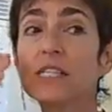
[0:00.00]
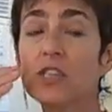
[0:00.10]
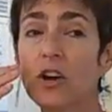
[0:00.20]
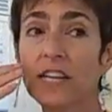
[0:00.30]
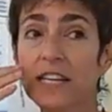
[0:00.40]

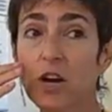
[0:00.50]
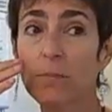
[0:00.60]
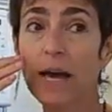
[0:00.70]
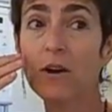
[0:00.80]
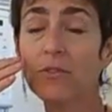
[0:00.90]
starting in our
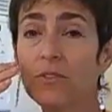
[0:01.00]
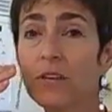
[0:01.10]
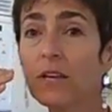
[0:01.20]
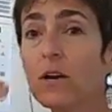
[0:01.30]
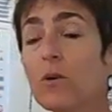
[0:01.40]
mouth,
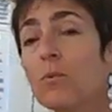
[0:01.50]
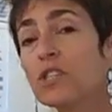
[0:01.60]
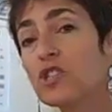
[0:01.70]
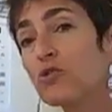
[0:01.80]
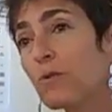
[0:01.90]

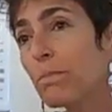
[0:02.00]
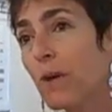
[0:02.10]
which trip